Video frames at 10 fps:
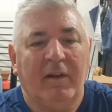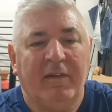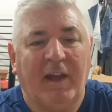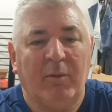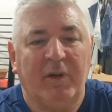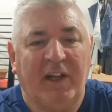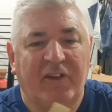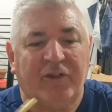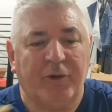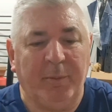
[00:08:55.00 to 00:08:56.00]
they will get
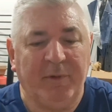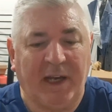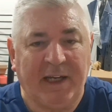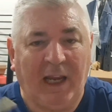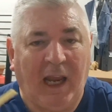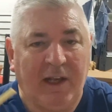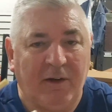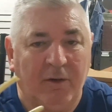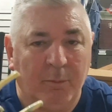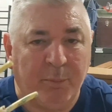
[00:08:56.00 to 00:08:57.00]
stripped
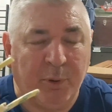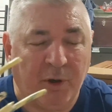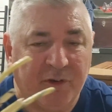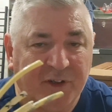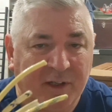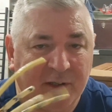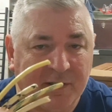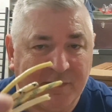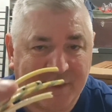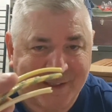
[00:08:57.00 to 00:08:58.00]
and put onto
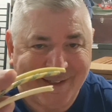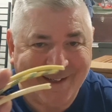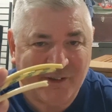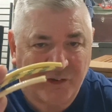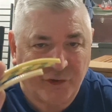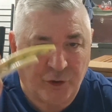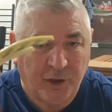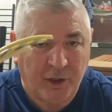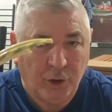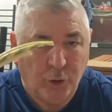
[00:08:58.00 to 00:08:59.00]
the connector
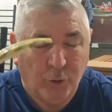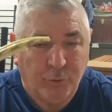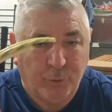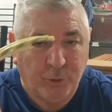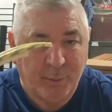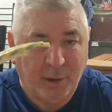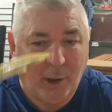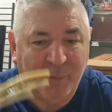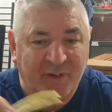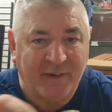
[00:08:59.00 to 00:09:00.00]
socket for the
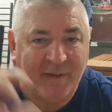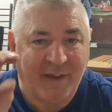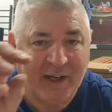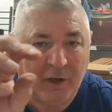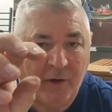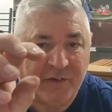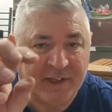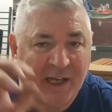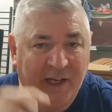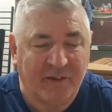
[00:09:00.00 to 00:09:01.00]
bulbs, and then that goes
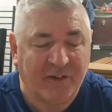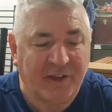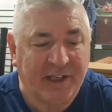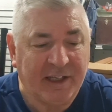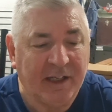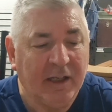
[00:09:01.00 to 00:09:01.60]
against the